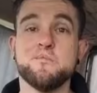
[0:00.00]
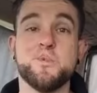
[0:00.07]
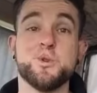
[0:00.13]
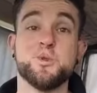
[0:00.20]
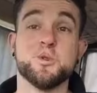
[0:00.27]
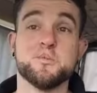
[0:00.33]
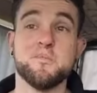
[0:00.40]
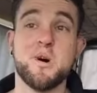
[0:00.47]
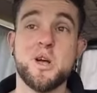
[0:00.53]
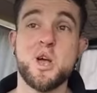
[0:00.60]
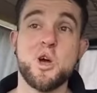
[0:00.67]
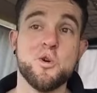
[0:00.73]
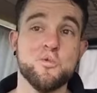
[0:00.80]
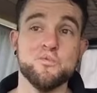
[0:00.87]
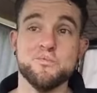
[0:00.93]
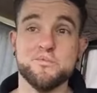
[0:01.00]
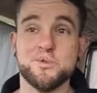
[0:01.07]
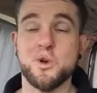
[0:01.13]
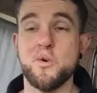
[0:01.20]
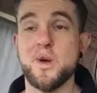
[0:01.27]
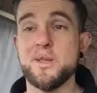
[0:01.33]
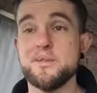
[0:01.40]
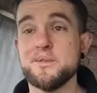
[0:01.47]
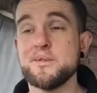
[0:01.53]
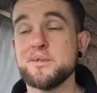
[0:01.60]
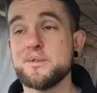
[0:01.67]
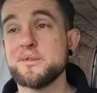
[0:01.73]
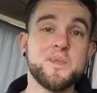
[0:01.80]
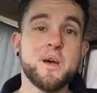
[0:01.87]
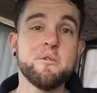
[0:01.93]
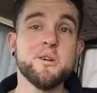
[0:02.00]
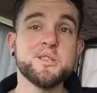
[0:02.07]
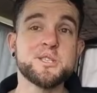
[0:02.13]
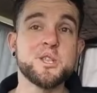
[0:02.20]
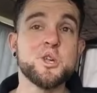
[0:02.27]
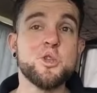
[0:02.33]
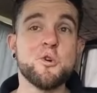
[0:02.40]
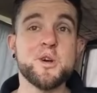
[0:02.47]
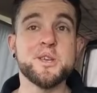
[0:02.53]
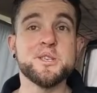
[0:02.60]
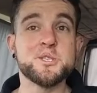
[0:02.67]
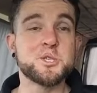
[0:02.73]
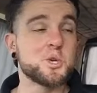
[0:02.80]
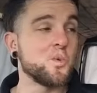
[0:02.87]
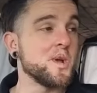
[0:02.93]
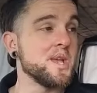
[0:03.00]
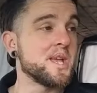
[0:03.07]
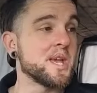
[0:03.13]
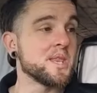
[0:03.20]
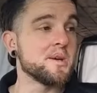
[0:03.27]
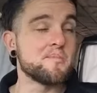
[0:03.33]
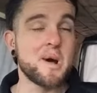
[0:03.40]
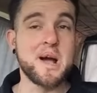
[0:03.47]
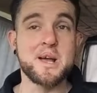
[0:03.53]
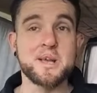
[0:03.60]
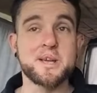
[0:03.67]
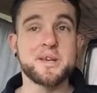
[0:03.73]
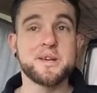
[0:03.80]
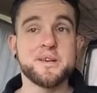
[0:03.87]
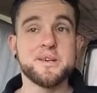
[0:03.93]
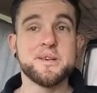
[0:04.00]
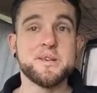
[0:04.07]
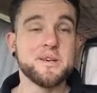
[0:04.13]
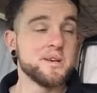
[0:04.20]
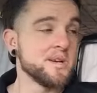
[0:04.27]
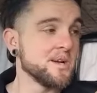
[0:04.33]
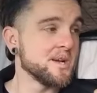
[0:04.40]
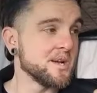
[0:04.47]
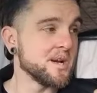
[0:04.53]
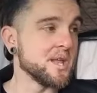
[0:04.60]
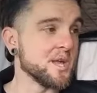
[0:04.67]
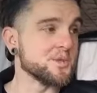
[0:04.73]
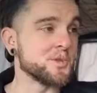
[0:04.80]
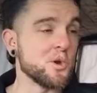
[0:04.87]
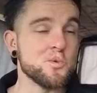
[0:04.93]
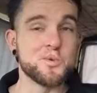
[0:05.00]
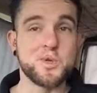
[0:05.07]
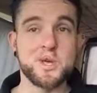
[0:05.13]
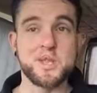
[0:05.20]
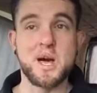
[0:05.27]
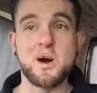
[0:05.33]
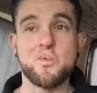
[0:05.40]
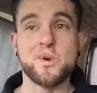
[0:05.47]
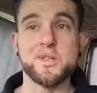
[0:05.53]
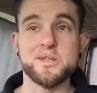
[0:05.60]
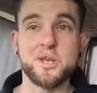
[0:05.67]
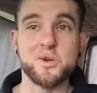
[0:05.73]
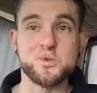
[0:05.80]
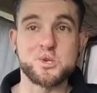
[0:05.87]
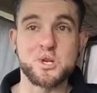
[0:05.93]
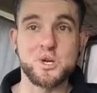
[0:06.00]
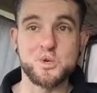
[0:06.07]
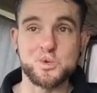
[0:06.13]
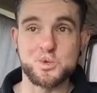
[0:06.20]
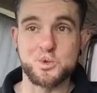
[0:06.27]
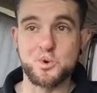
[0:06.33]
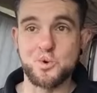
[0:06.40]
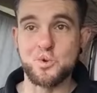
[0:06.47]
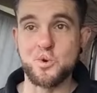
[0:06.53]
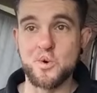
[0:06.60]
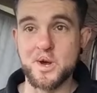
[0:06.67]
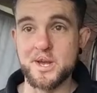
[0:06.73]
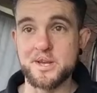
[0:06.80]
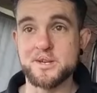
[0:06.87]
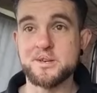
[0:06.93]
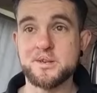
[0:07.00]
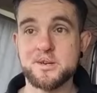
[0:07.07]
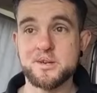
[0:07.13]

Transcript: which was my own doing. There is an annoying squeak in the back, and I don't think that window's closed all the way.